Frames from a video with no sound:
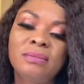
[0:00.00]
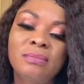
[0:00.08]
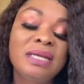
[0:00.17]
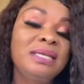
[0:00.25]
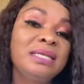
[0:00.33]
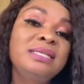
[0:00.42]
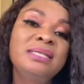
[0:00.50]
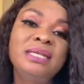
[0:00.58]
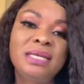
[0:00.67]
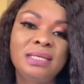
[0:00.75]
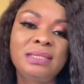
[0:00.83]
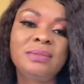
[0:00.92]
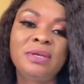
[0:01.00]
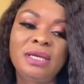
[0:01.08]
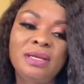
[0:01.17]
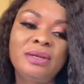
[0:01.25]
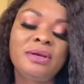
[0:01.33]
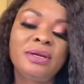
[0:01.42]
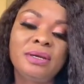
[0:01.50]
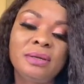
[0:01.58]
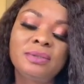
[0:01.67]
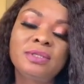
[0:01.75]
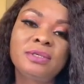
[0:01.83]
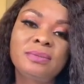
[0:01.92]
but this needed to be cleared
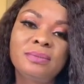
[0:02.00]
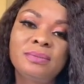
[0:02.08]
out.